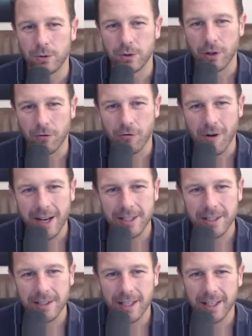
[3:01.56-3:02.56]
The
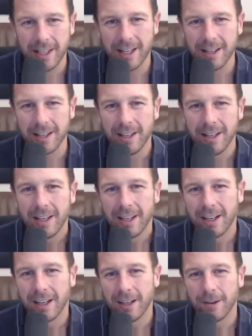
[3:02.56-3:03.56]
rises, again,
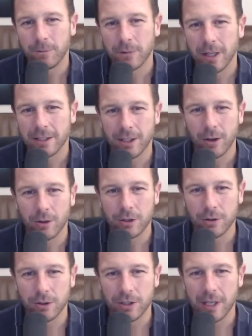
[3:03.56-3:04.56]
let's go
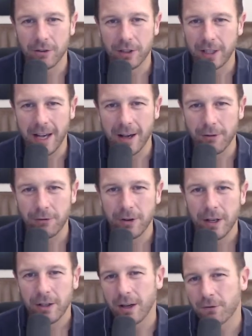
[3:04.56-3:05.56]
to sounding F.
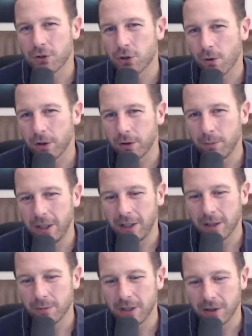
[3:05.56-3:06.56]
You have short,
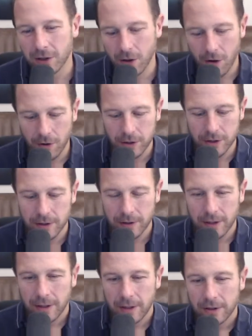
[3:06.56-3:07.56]
mediums, and longs,
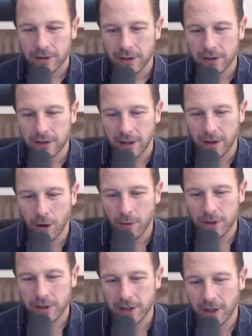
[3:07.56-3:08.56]
just
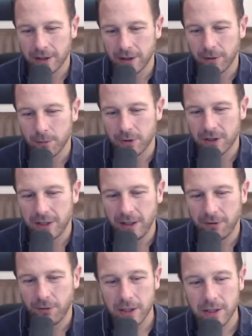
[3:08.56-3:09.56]
always starting from
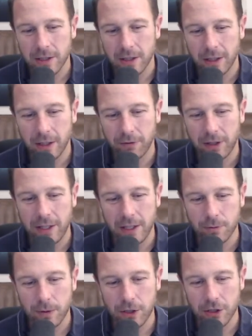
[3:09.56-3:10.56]
C4. And you have key
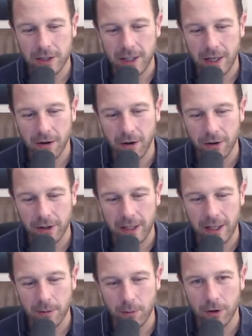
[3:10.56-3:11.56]
switches here on the
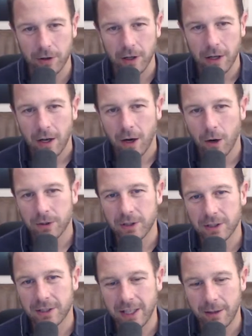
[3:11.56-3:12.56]
keyboard, always the
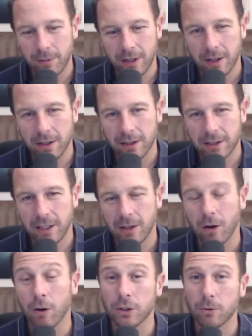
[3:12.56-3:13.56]
same colors here.
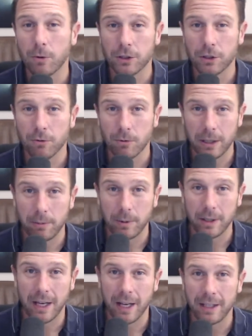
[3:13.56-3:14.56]
Also works great
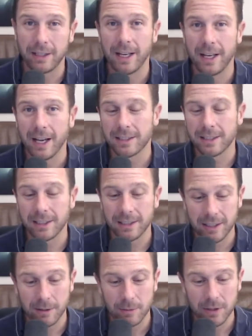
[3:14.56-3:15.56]
with NKS
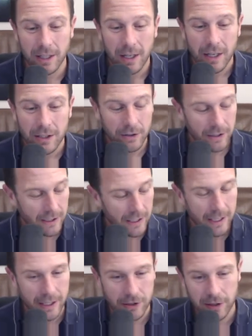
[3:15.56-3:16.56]
systems, so you
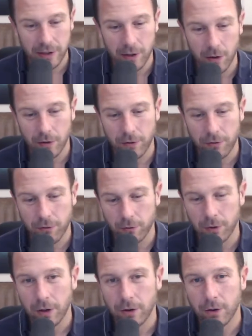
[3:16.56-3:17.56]
can actually go
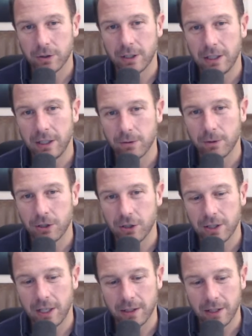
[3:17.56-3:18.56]
through those key
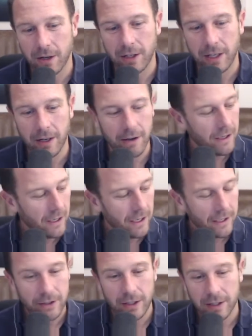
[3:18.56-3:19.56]
switches here down here.
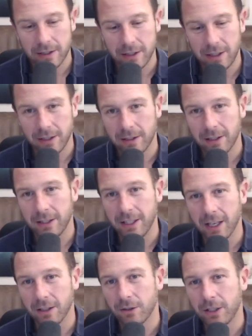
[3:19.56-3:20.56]
You can see that the
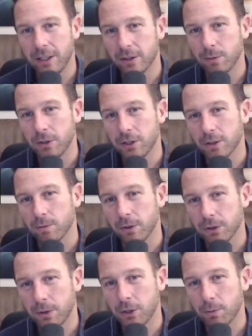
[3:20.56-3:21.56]
yellow key switches will
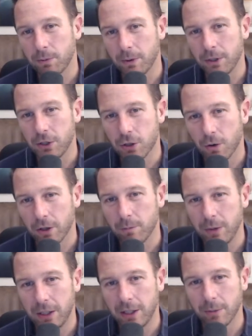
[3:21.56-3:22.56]
switch between short,
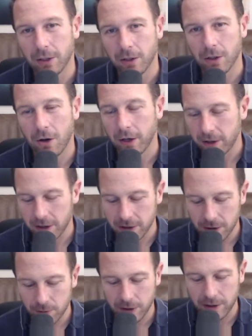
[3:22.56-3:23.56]
medium, and long, and this
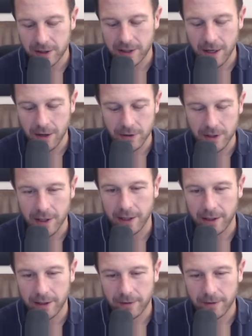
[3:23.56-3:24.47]
is what it sounds like.